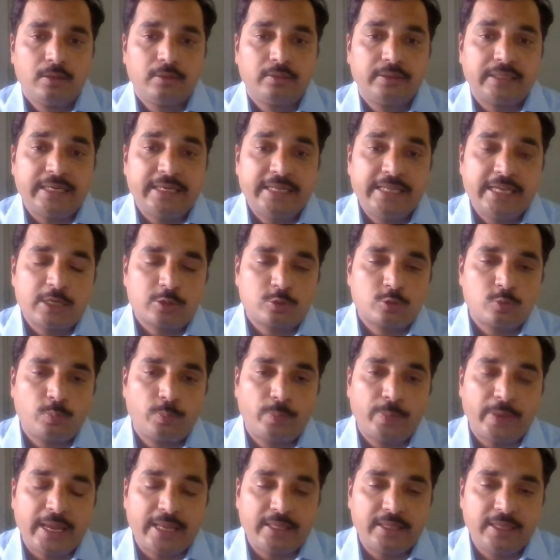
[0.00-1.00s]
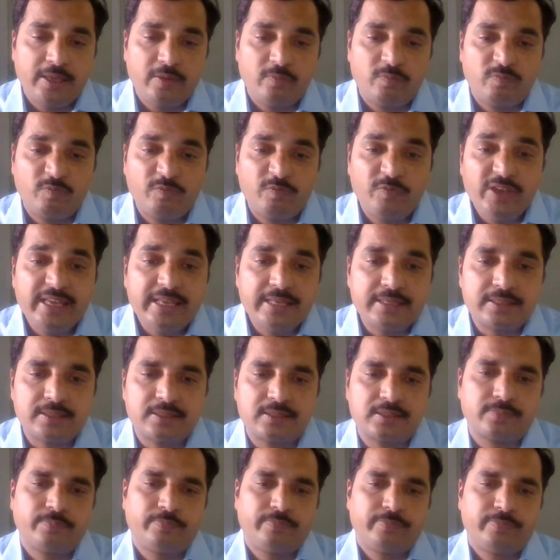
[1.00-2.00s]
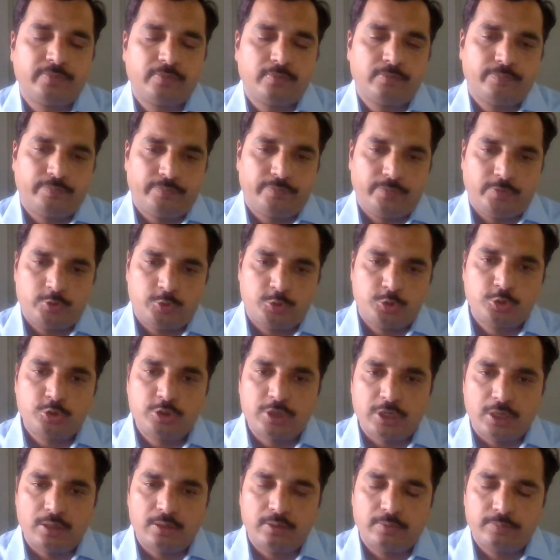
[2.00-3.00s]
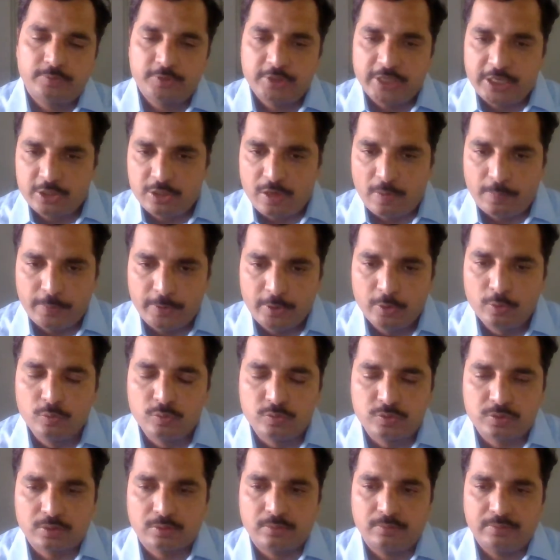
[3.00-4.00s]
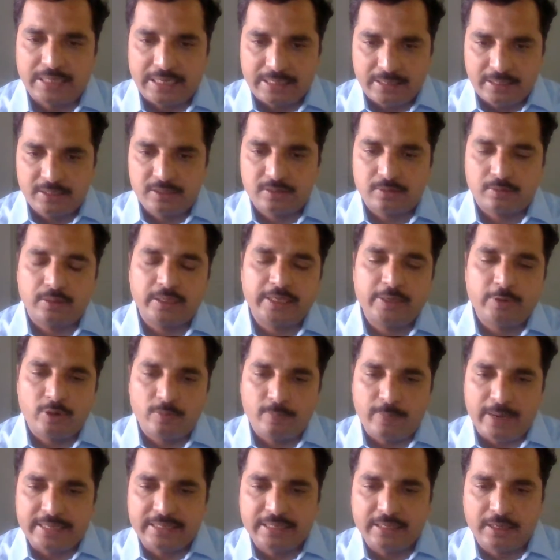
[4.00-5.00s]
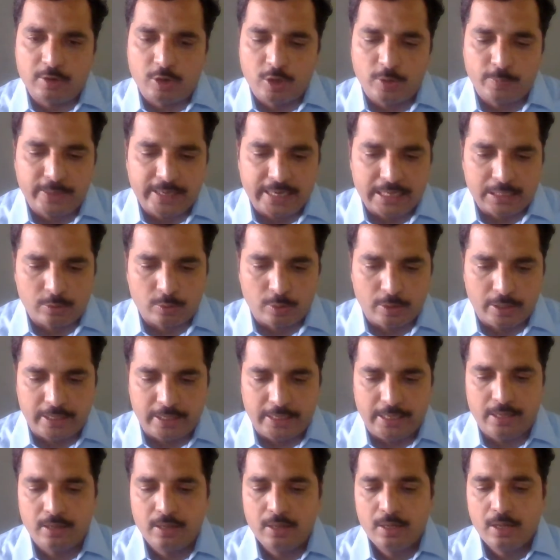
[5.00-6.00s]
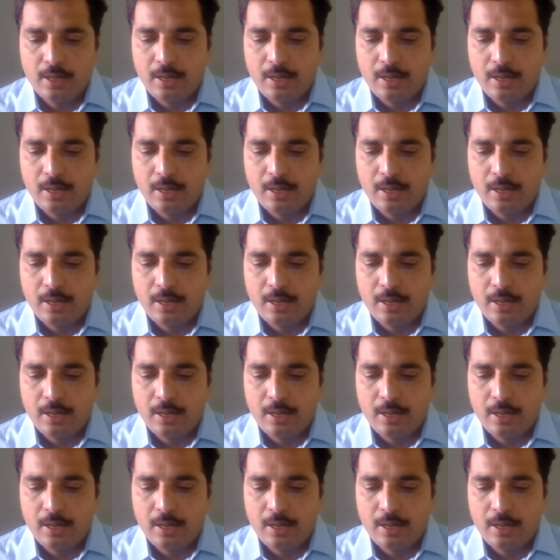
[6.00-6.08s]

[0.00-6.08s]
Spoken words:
Then he has to pay the fees to the change of use that is given by the government authority.